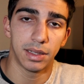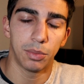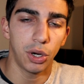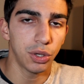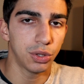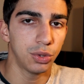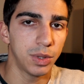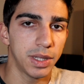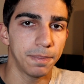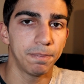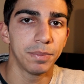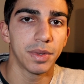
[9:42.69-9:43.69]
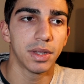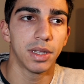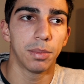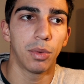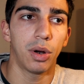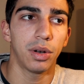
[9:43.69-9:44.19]
The more you do it,
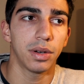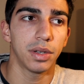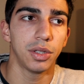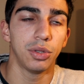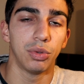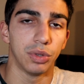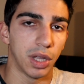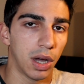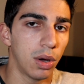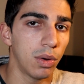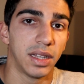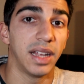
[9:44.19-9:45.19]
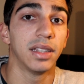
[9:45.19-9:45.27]
the more you'll know,